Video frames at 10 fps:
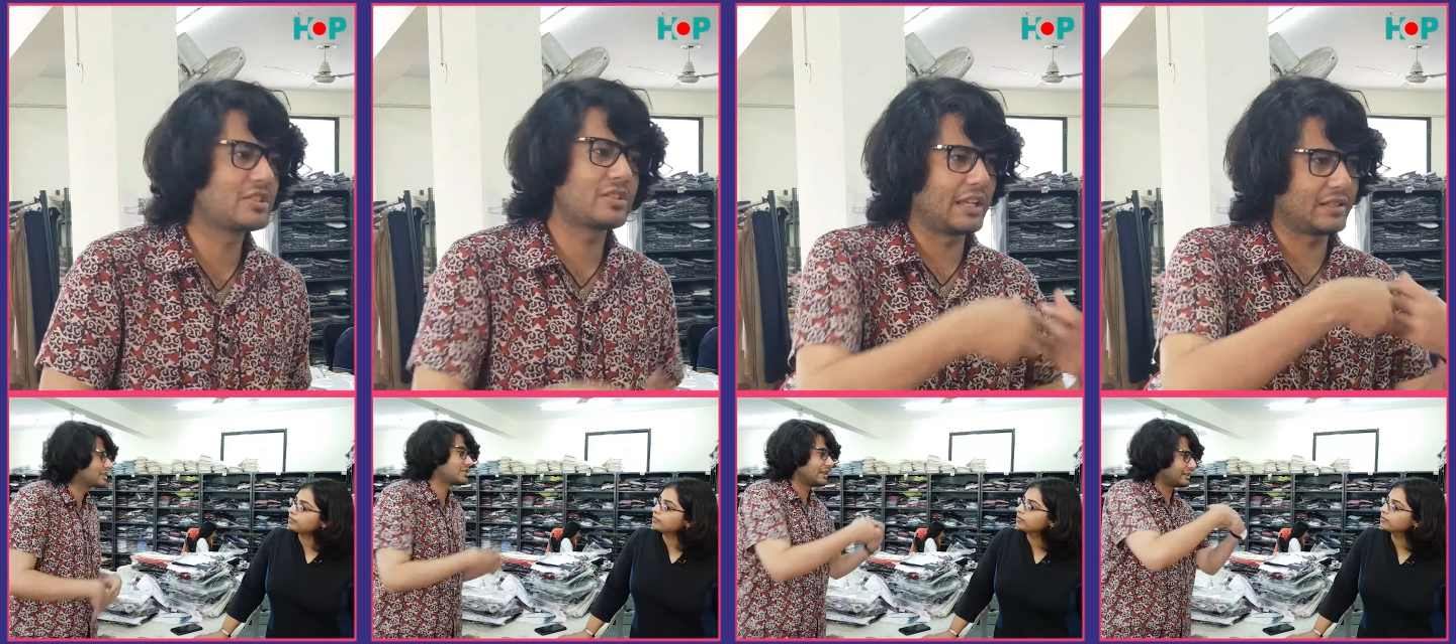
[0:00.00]

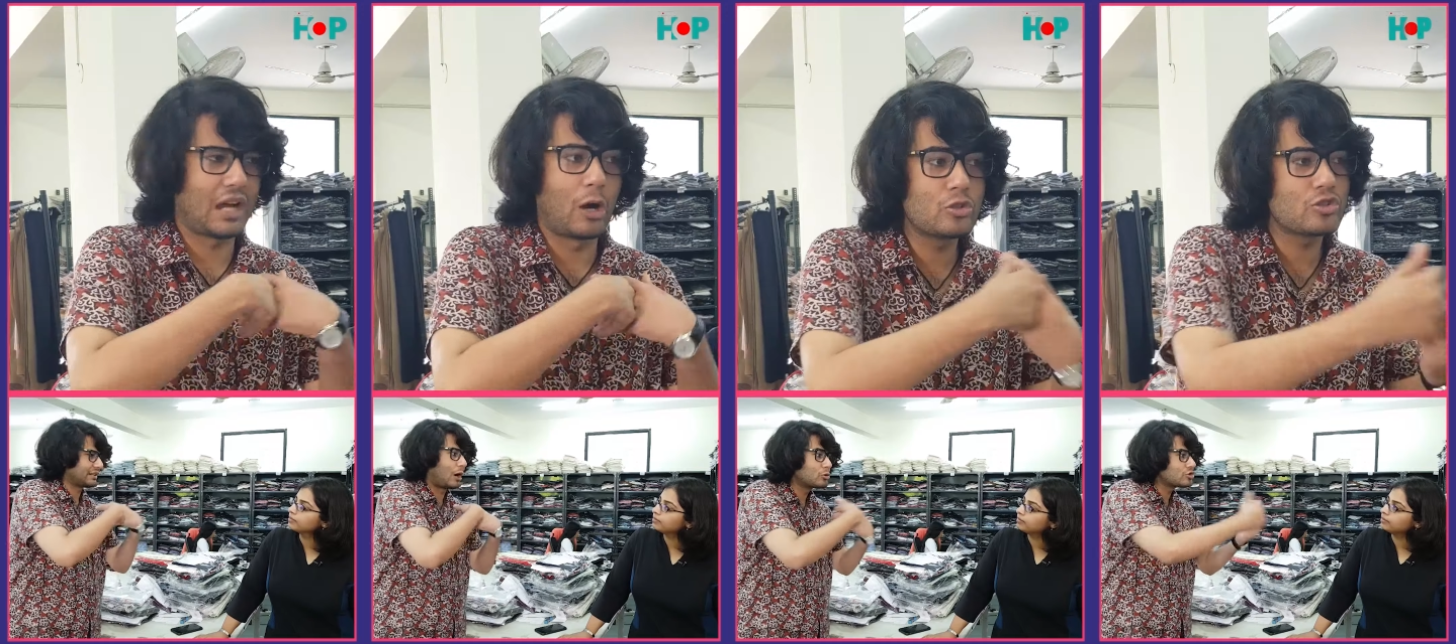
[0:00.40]
like
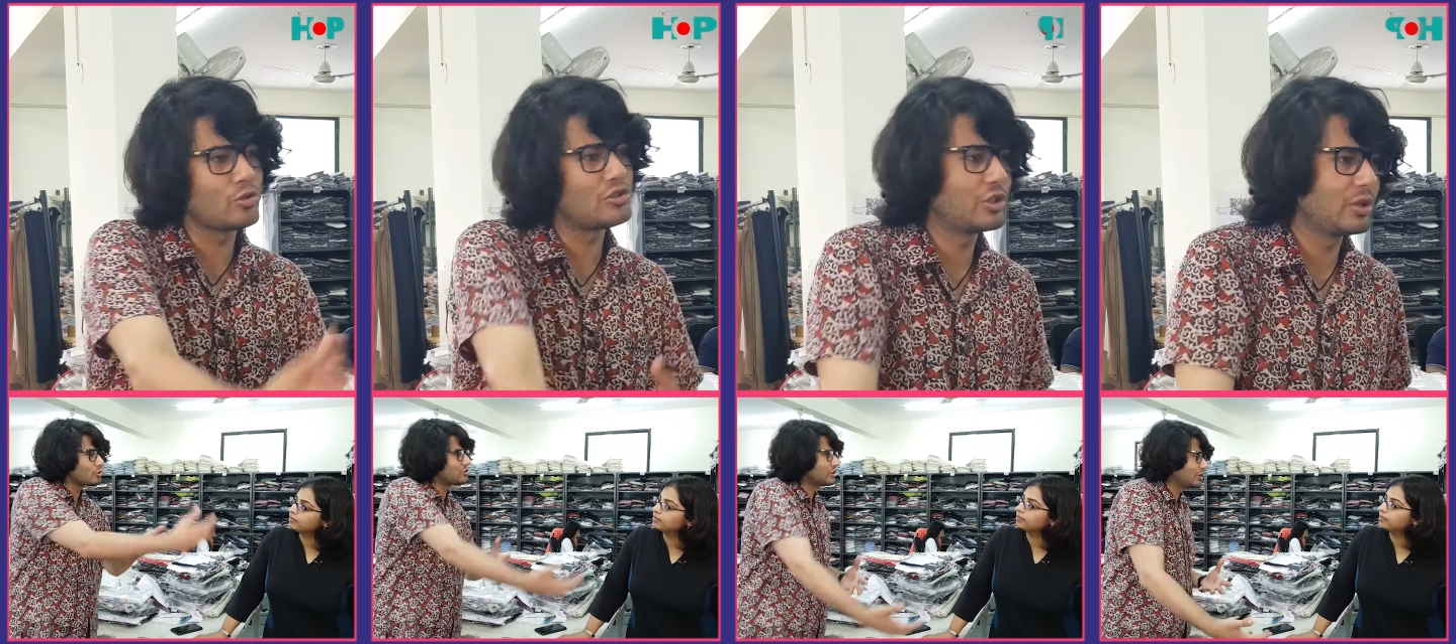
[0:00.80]

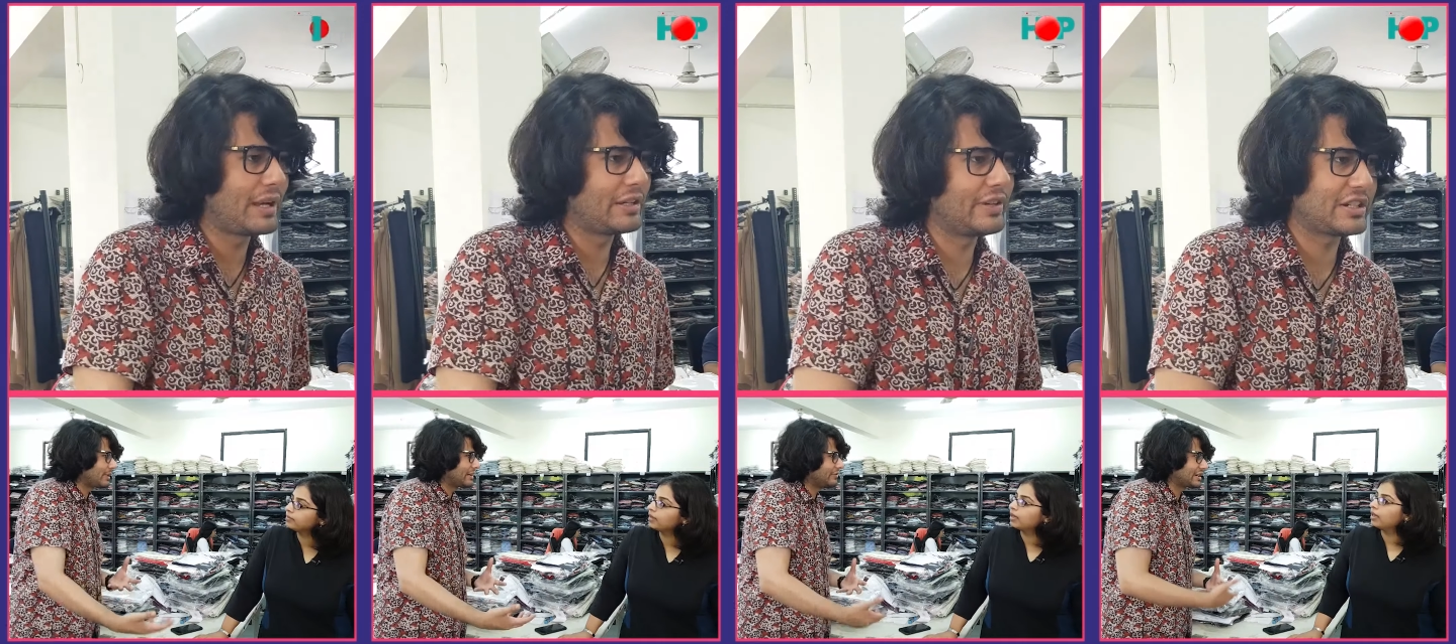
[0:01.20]
outsourcing your
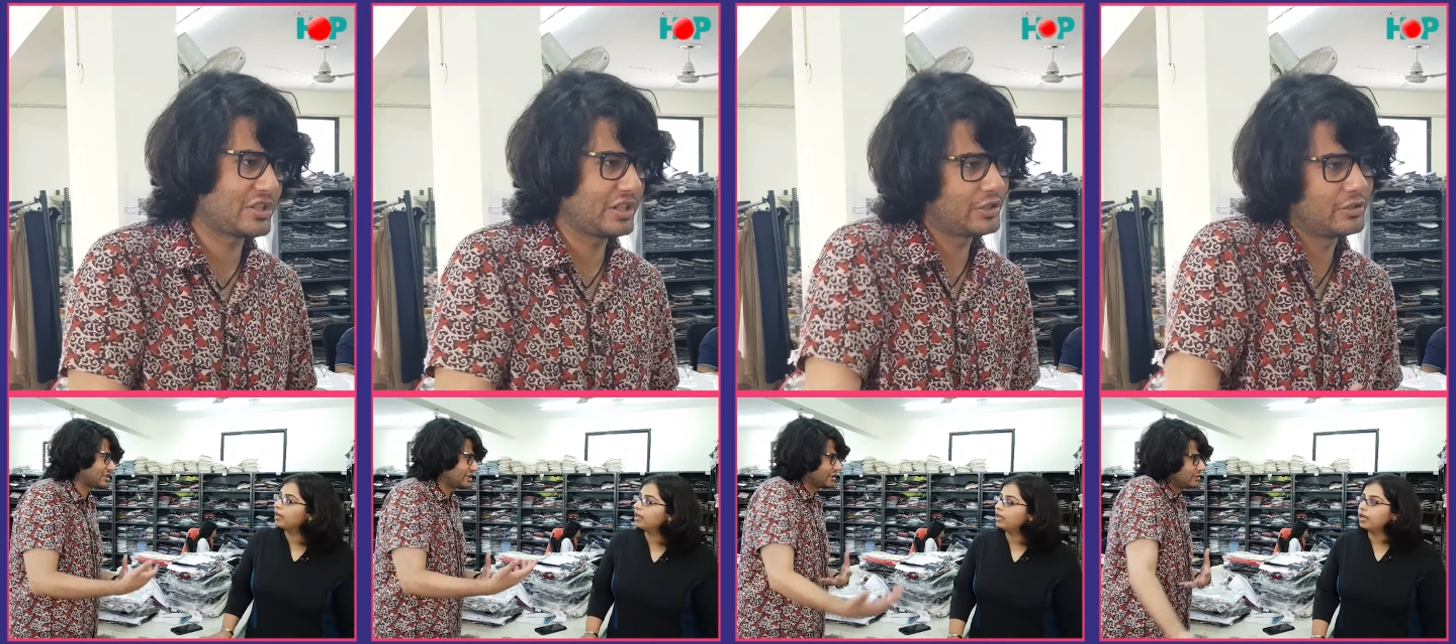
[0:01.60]

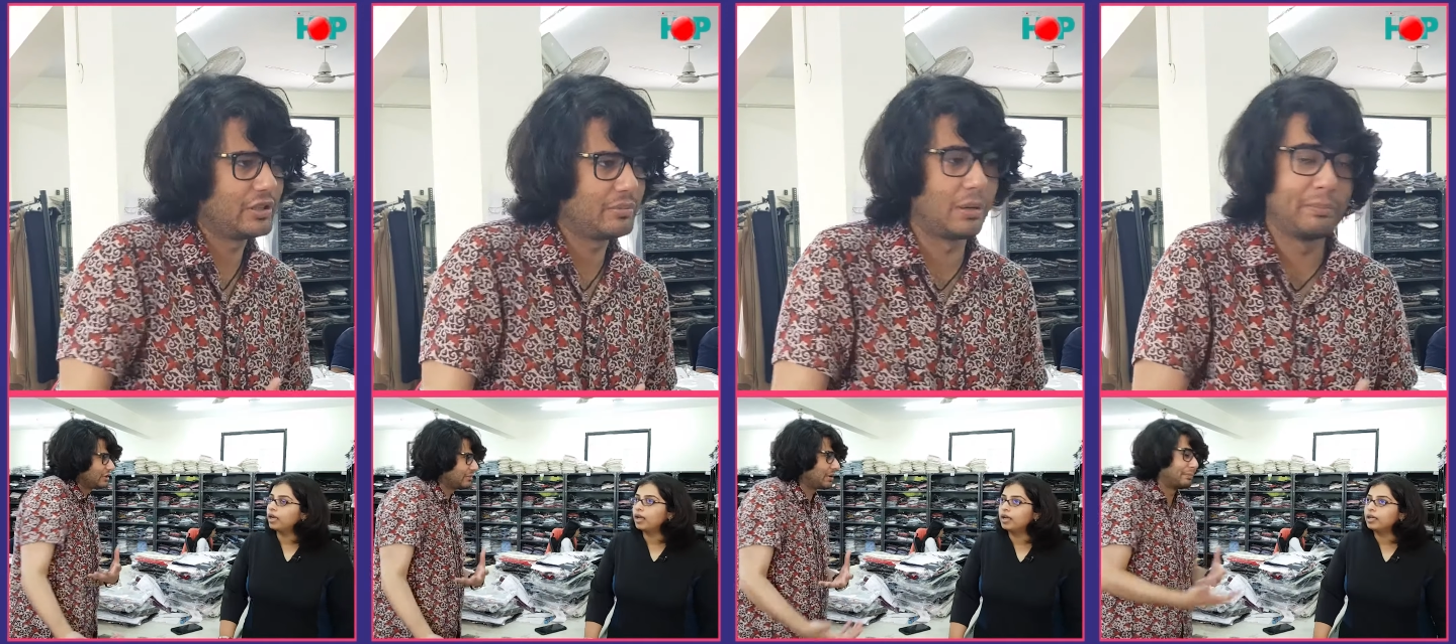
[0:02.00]
manufacturing to
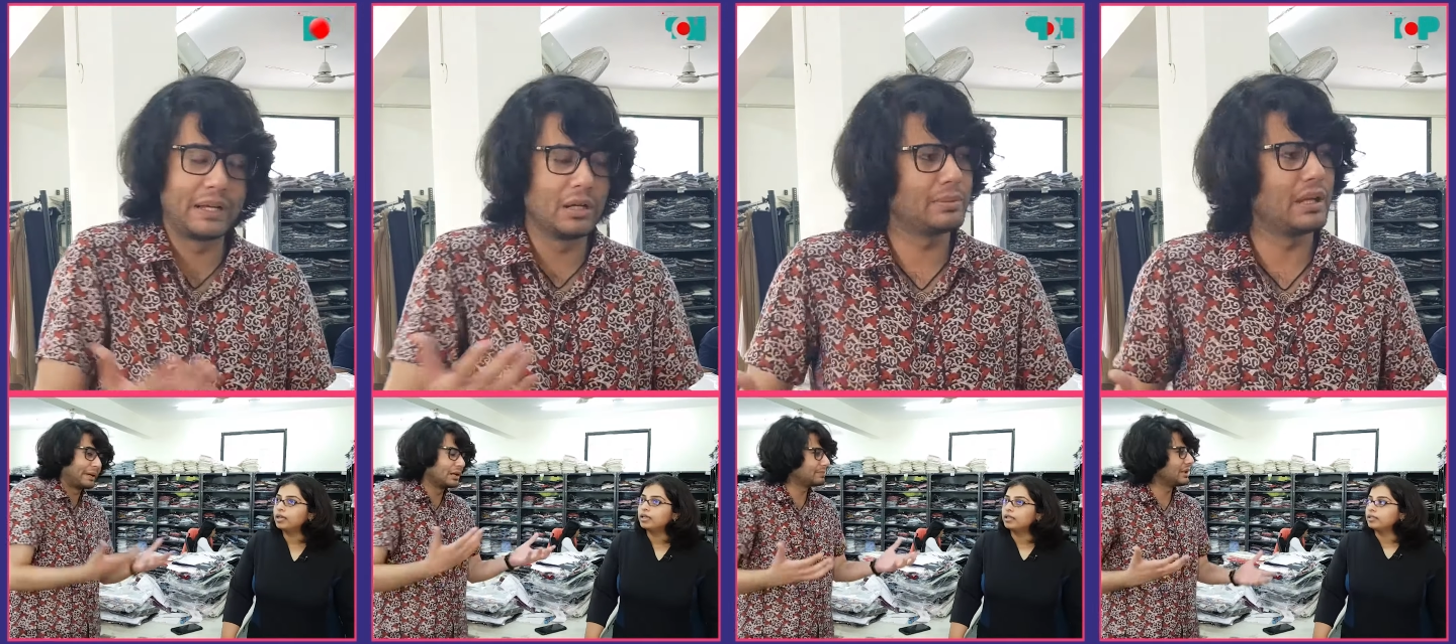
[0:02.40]
a
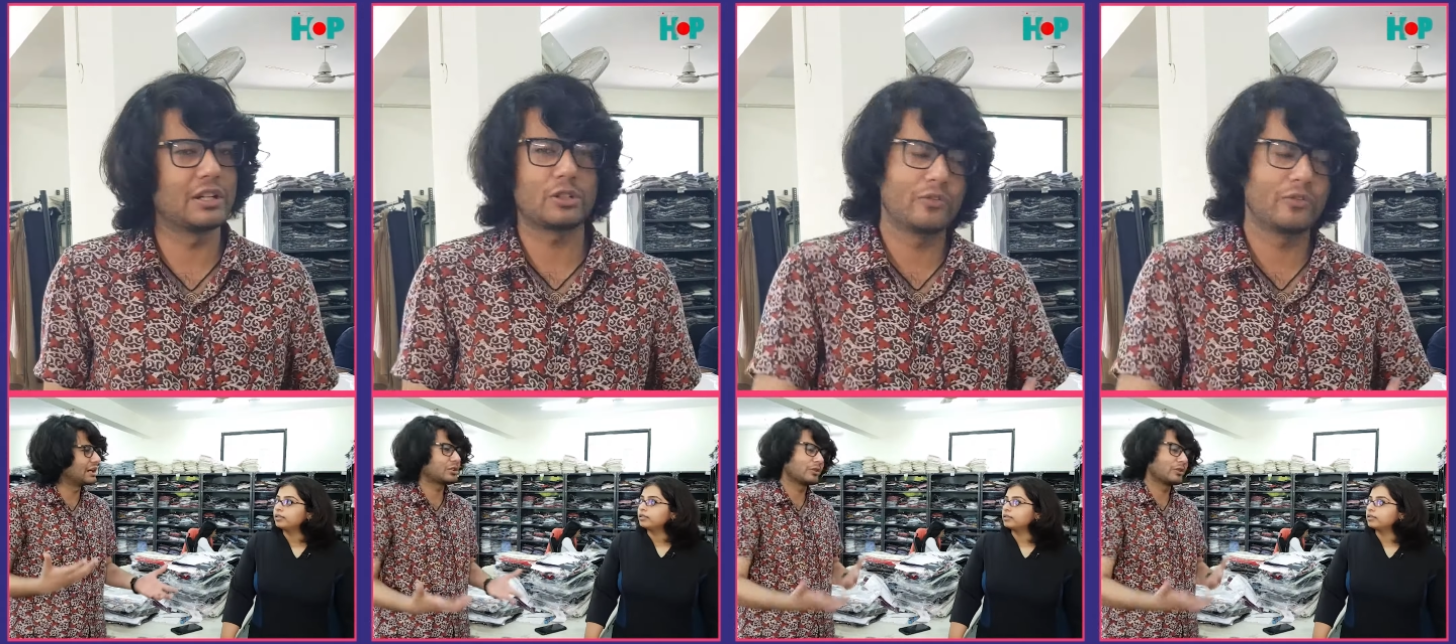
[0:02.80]
bigger plant,